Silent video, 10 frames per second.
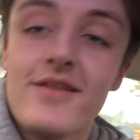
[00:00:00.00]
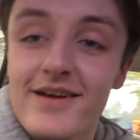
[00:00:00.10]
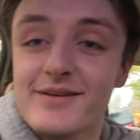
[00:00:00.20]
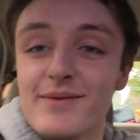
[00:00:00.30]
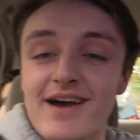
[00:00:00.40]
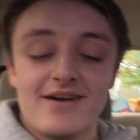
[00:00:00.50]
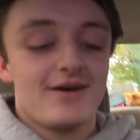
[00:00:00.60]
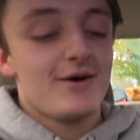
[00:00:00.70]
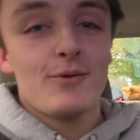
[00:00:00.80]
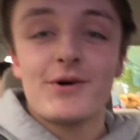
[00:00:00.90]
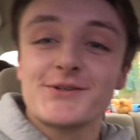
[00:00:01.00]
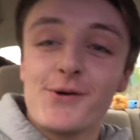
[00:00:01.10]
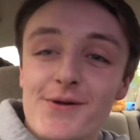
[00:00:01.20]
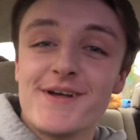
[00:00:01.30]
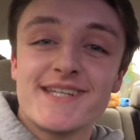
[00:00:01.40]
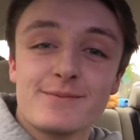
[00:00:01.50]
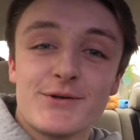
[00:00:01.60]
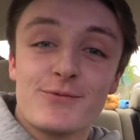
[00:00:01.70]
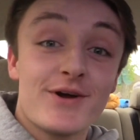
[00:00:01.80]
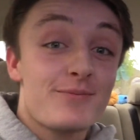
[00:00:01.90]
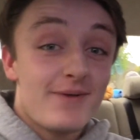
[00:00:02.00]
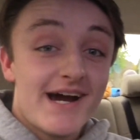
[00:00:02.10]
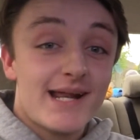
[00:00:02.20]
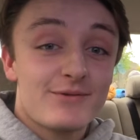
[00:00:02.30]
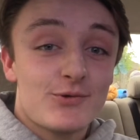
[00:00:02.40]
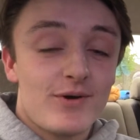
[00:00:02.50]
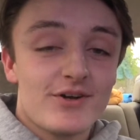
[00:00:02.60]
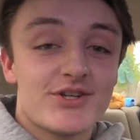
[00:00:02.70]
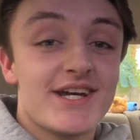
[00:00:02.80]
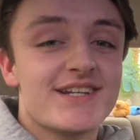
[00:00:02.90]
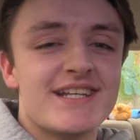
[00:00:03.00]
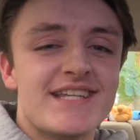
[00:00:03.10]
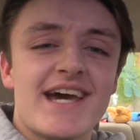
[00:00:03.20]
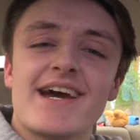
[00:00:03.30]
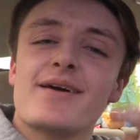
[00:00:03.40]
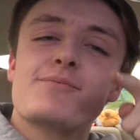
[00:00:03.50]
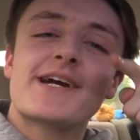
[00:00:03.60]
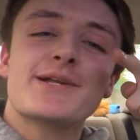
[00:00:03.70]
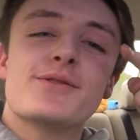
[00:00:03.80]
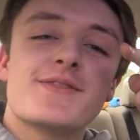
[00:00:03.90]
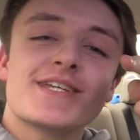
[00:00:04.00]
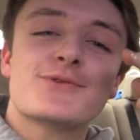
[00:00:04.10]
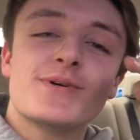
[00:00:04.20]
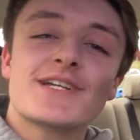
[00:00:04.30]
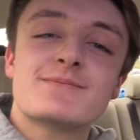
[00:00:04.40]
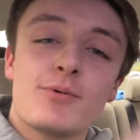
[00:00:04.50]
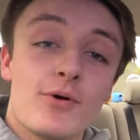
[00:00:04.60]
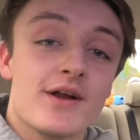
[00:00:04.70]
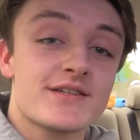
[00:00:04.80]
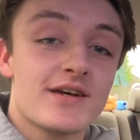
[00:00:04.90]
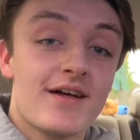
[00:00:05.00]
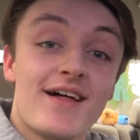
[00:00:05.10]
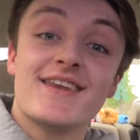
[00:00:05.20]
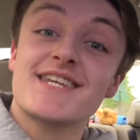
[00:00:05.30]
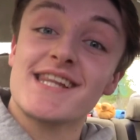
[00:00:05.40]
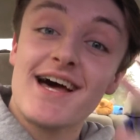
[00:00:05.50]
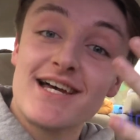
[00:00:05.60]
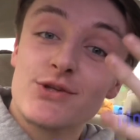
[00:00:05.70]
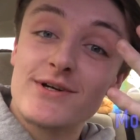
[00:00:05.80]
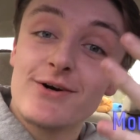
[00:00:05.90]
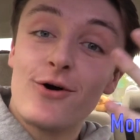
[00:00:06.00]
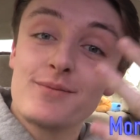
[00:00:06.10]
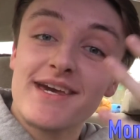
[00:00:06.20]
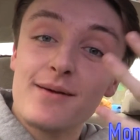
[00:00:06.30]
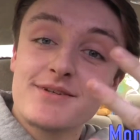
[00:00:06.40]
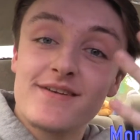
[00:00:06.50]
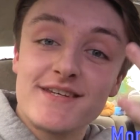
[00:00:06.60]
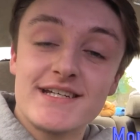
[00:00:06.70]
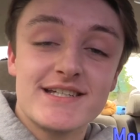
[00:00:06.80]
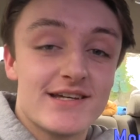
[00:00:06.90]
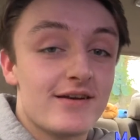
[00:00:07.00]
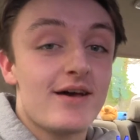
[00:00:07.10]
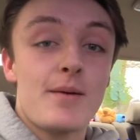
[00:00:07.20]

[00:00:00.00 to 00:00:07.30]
Thanks, Matt. What's going on, Somersworth? My name is Walshy, and today I'm bringing you this week's sports. It's the last three home games of the season.